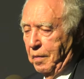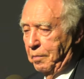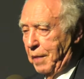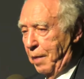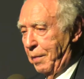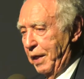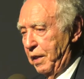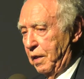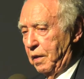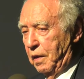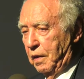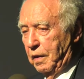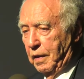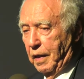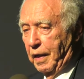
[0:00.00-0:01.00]
my
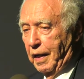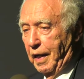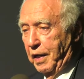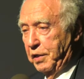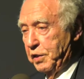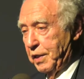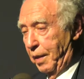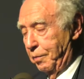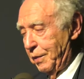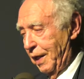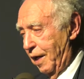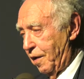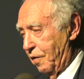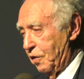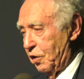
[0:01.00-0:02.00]
mother and I jumped
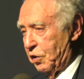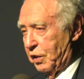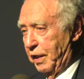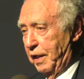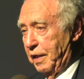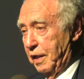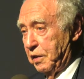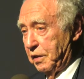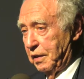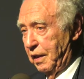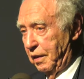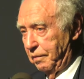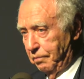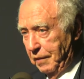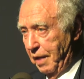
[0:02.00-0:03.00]
out of the train, as
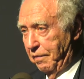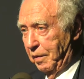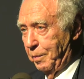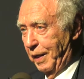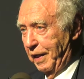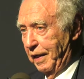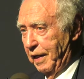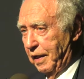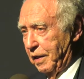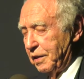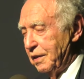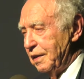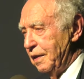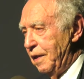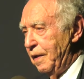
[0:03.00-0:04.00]
did everybody
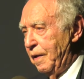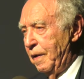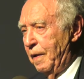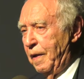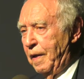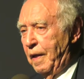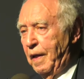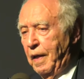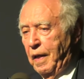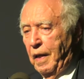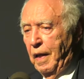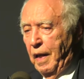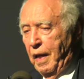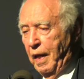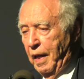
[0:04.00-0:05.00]
else.
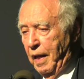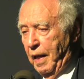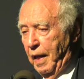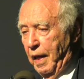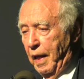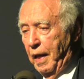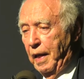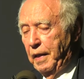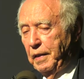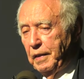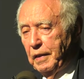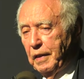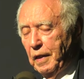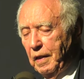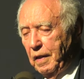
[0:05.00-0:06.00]

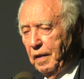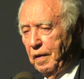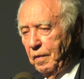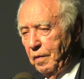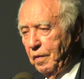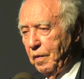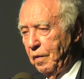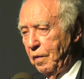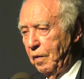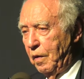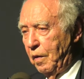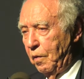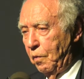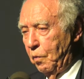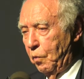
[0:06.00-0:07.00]
And
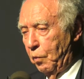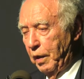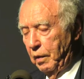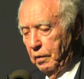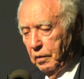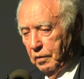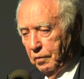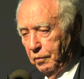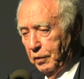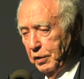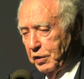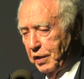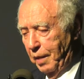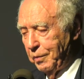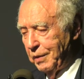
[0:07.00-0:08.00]
uh, when we
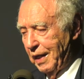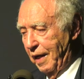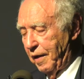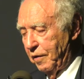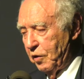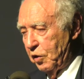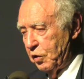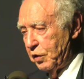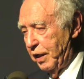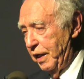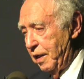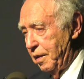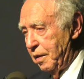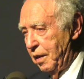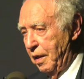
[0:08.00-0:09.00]
jumped out of the
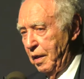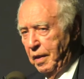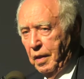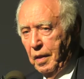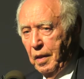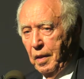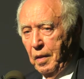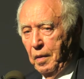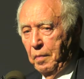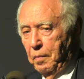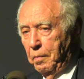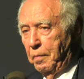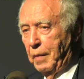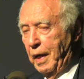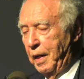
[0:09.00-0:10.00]
train,
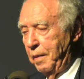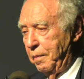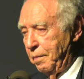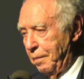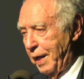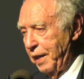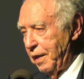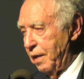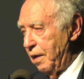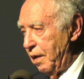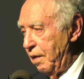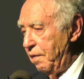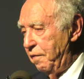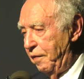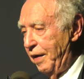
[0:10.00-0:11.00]
my mother
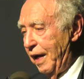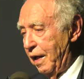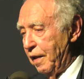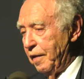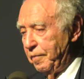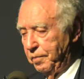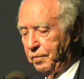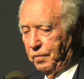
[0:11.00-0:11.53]
fell.